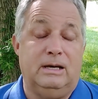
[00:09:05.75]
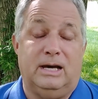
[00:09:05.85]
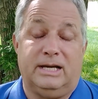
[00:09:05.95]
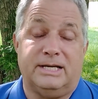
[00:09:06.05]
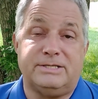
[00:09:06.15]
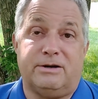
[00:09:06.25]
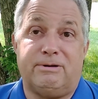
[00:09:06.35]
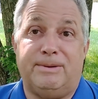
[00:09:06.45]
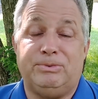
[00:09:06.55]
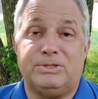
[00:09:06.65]
I guess I'll
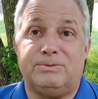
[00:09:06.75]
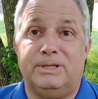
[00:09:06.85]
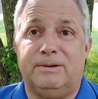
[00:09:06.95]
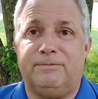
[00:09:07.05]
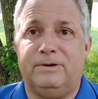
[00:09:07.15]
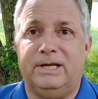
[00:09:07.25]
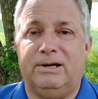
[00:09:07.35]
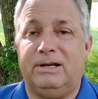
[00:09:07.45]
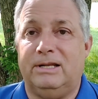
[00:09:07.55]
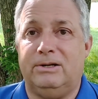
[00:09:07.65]
wrap this one up for now,
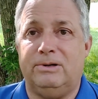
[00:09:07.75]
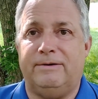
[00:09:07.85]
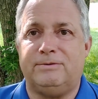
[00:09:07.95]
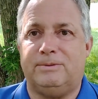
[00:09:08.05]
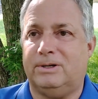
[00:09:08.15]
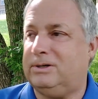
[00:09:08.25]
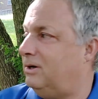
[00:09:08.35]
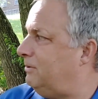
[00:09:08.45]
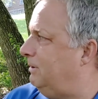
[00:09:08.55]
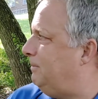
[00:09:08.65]
and I don't have to walk all
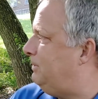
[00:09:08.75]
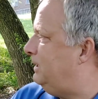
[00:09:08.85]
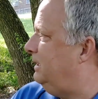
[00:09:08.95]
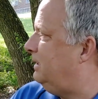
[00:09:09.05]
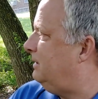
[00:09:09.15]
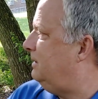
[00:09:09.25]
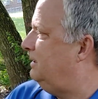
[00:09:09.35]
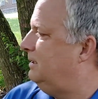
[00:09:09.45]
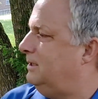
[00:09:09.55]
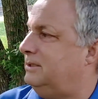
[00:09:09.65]
the way up the hill.
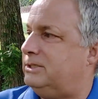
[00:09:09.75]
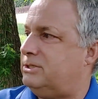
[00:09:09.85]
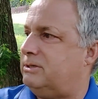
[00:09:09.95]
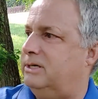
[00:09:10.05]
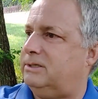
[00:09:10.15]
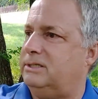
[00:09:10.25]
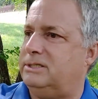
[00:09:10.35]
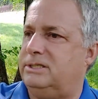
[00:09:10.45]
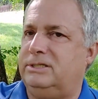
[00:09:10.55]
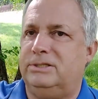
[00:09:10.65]
This trail
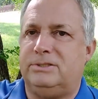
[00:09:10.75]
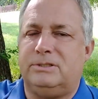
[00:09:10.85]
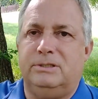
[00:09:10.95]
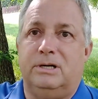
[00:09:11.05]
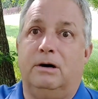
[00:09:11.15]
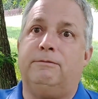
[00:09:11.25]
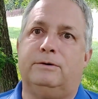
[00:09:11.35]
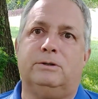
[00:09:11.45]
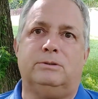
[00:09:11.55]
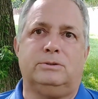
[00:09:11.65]
continues a
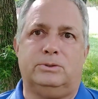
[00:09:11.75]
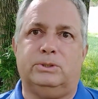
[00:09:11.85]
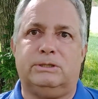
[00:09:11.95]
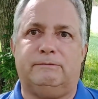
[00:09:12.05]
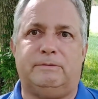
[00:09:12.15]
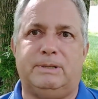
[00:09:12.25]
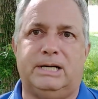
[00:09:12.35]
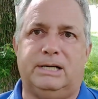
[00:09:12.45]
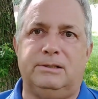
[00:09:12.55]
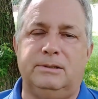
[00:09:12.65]
full 1/4
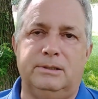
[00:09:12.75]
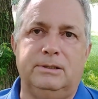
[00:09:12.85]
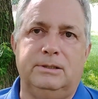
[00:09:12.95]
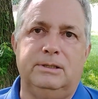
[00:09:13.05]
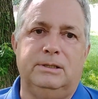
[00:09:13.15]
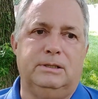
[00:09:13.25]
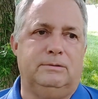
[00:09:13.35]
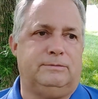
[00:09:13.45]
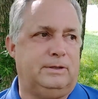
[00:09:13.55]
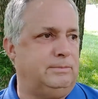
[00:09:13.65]
mile
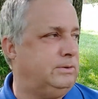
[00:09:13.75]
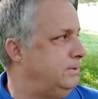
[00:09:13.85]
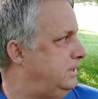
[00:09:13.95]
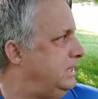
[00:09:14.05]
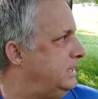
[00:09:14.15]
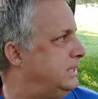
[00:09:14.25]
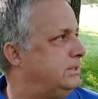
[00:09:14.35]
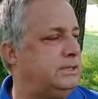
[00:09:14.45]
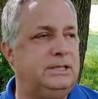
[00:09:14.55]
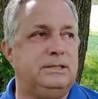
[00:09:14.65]
from where I got
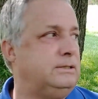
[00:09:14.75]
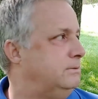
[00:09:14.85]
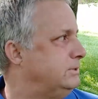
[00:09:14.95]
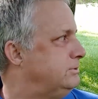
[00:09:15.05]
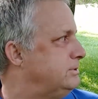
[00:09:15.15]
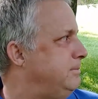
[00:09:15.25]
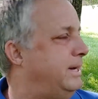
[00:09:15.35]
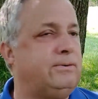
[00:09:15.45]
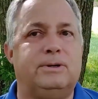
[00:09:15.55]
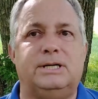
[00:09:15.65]
on it, which was
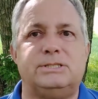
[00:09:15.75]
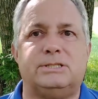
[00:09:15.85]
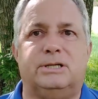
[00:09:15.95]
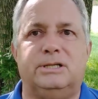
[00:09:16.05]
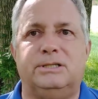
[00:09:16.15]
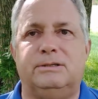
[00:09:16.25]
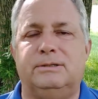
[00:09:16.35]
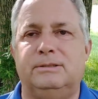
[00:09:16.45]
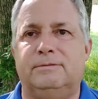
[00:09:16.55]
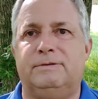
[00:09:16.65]
about where I started
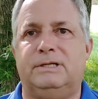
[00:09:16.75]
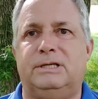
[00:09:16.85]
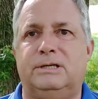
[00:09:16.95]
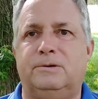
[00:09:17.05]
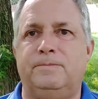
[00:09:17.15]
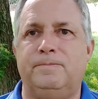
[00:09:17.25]
the video.